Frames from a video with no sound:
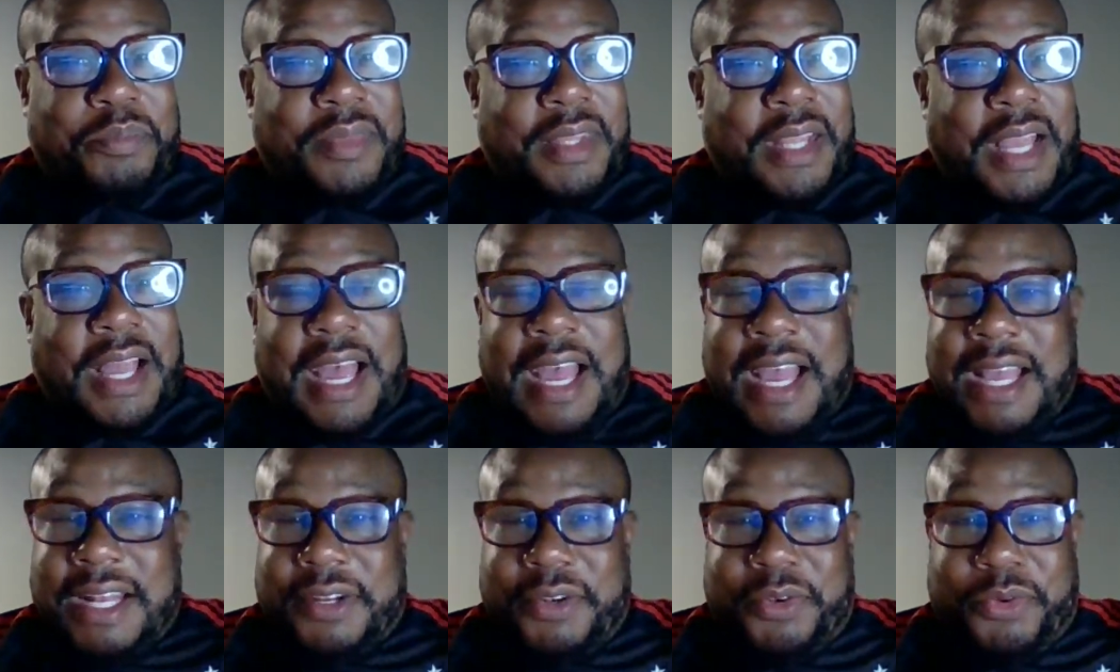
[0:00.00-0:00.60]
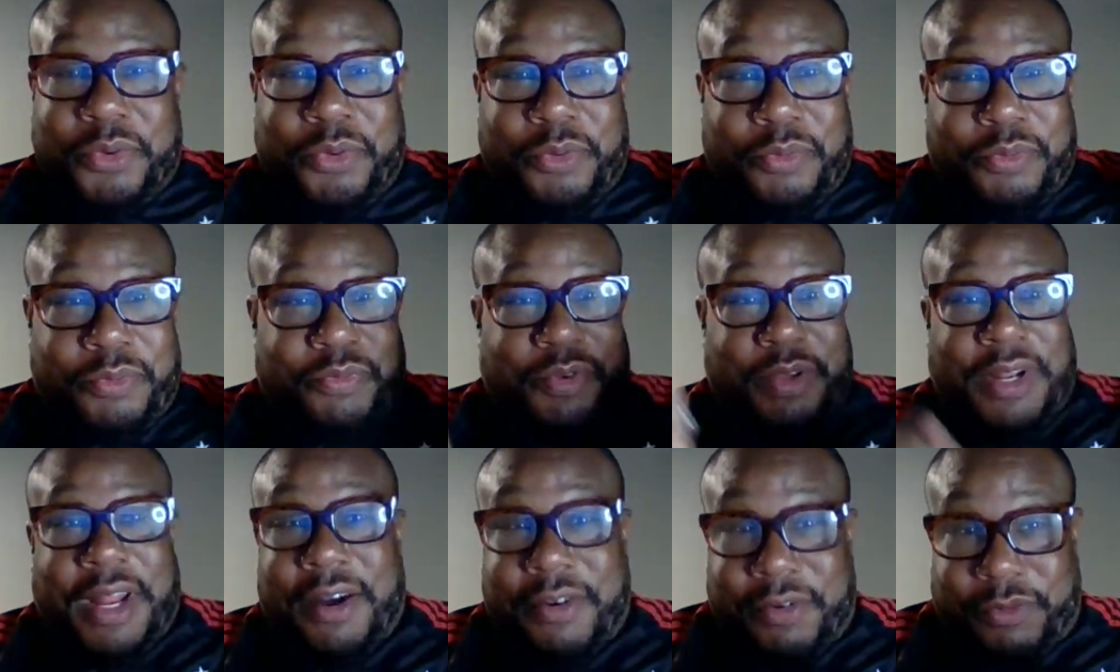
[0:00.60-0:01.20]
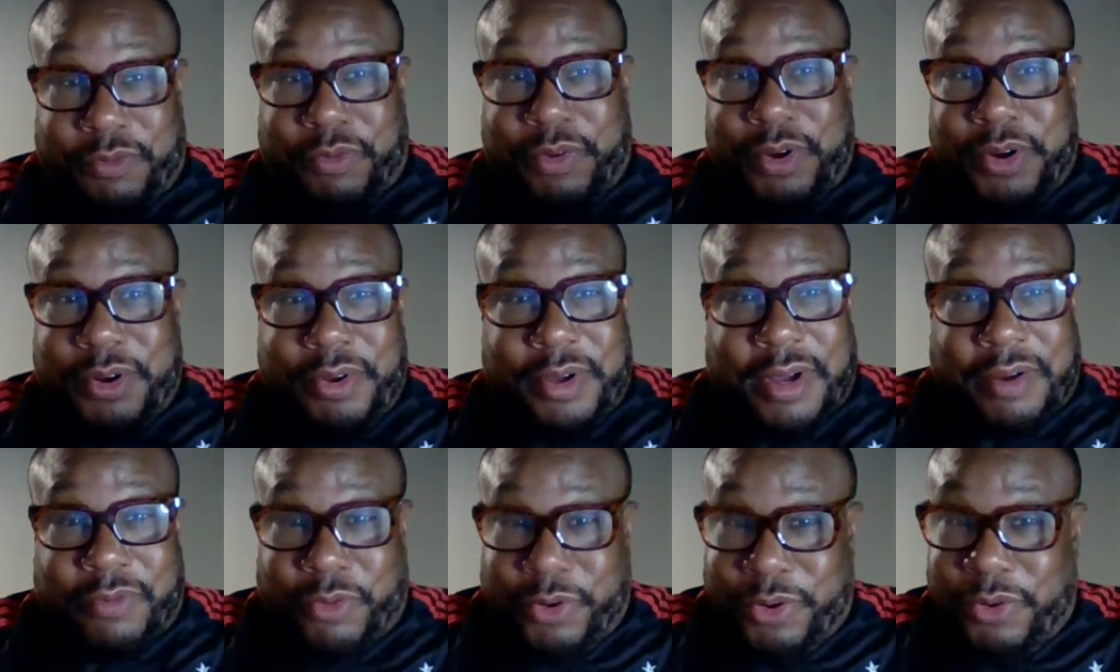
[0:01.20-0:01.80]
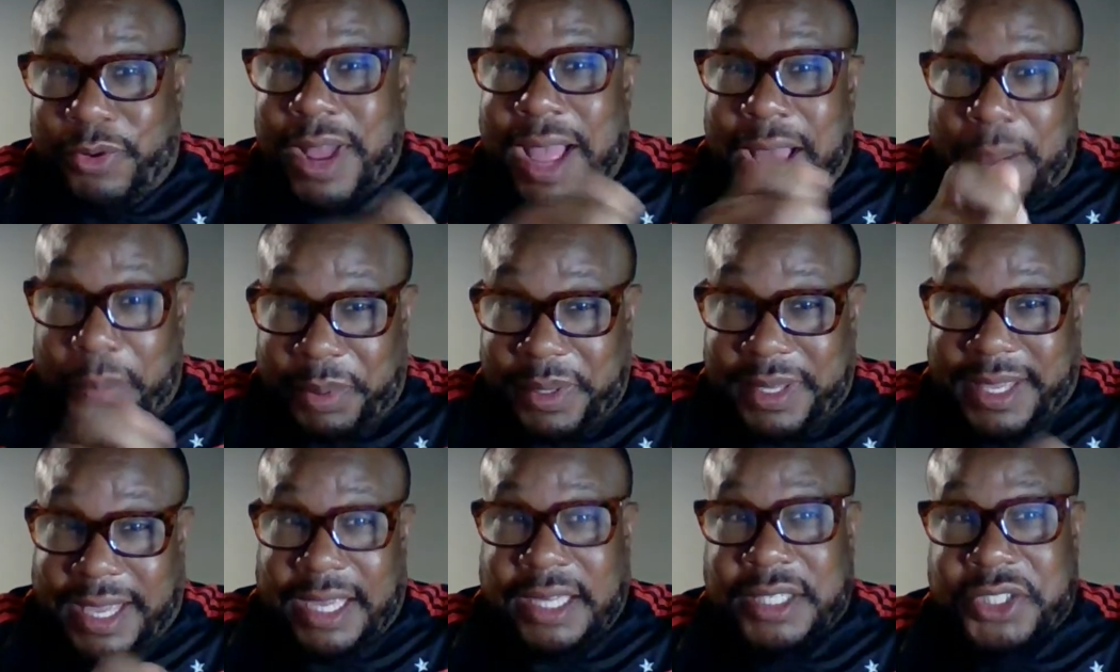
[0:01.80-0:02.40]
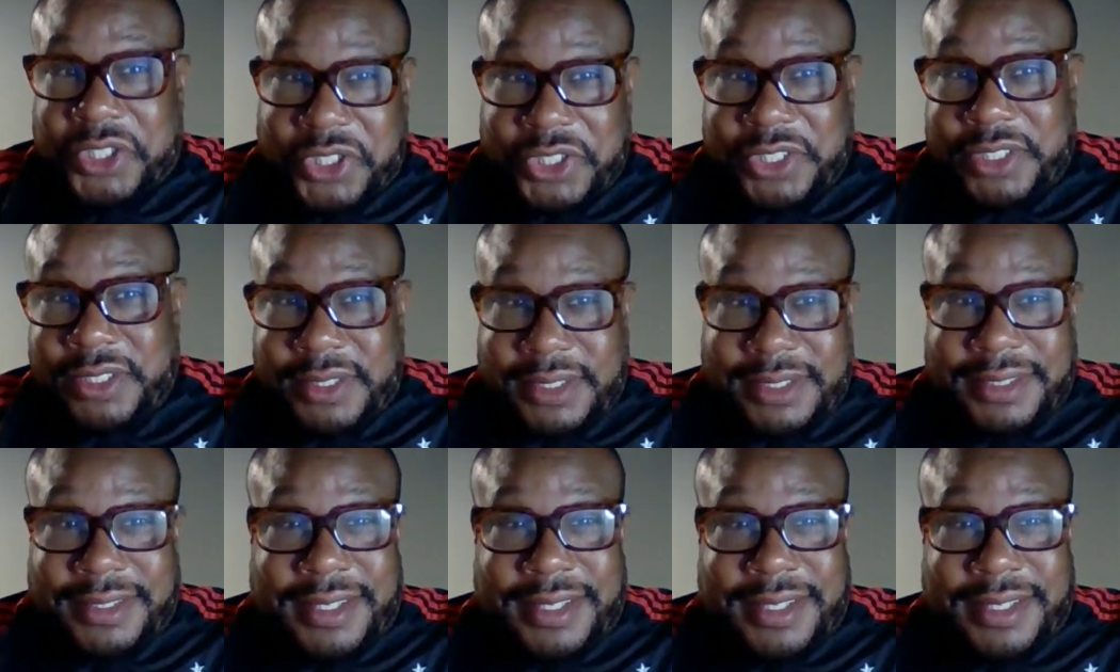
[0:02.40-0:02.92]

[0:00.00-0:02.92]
I had to fill out a real application.